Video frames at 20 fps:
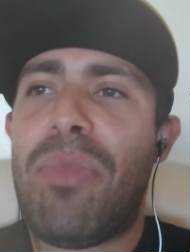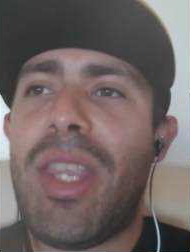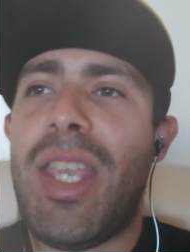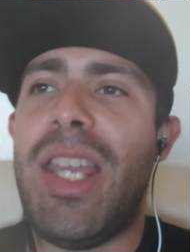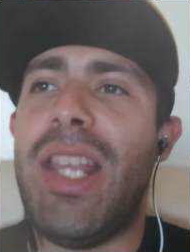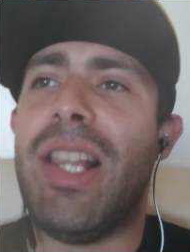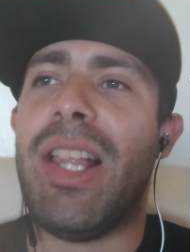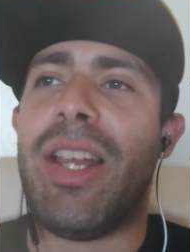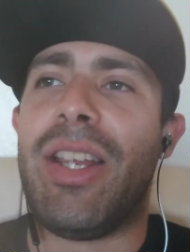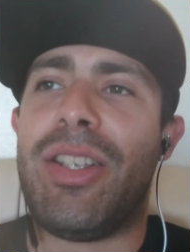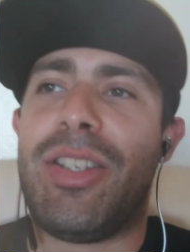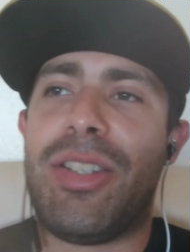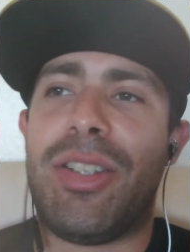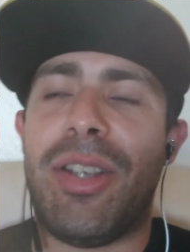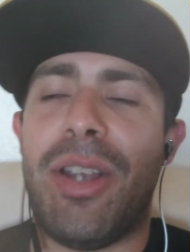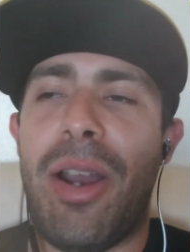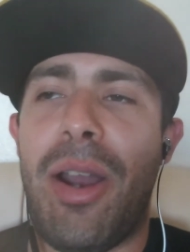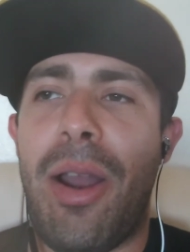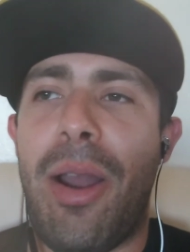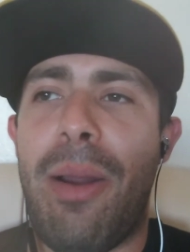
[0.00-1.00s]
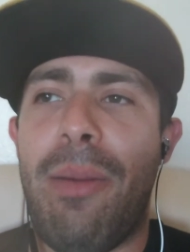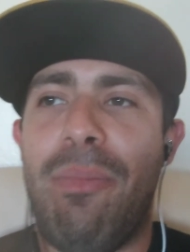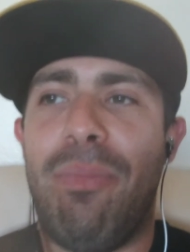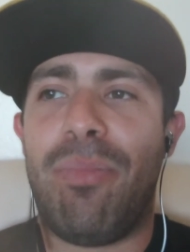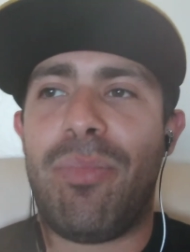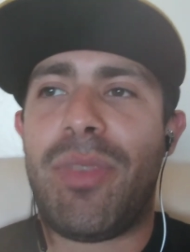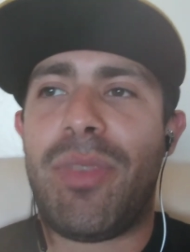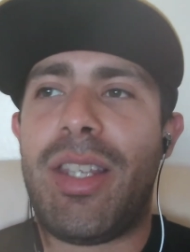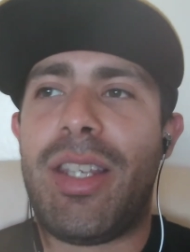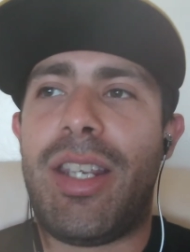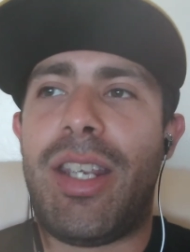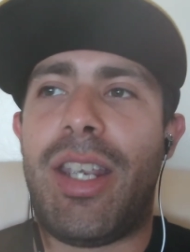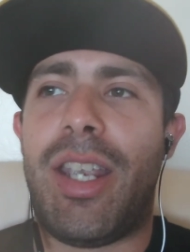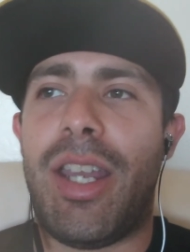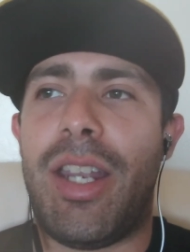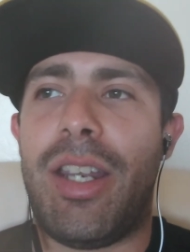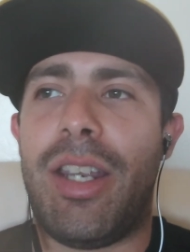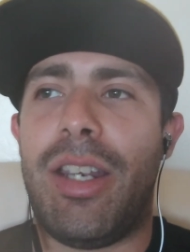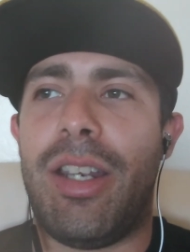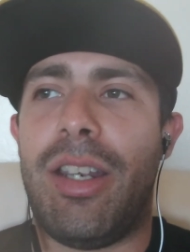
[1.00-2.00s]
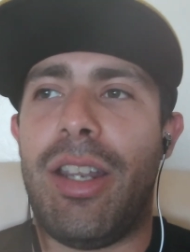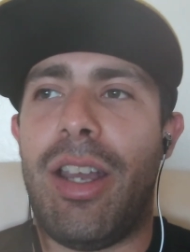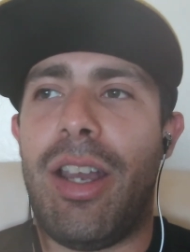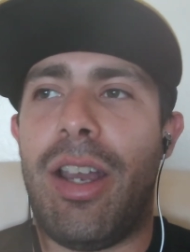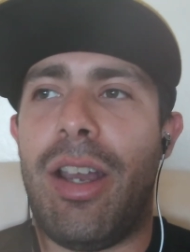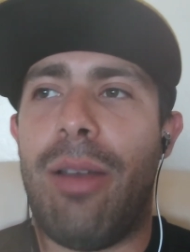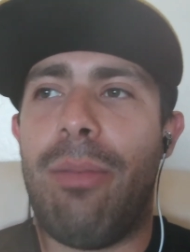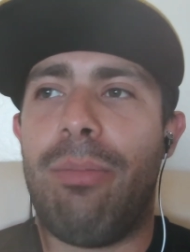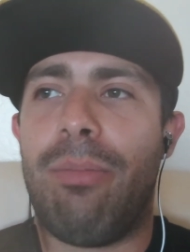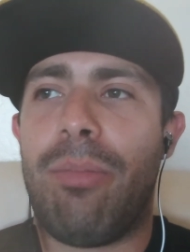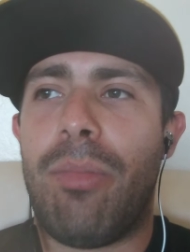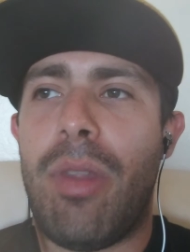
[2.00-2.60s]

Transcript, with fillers: he likes um, getting um,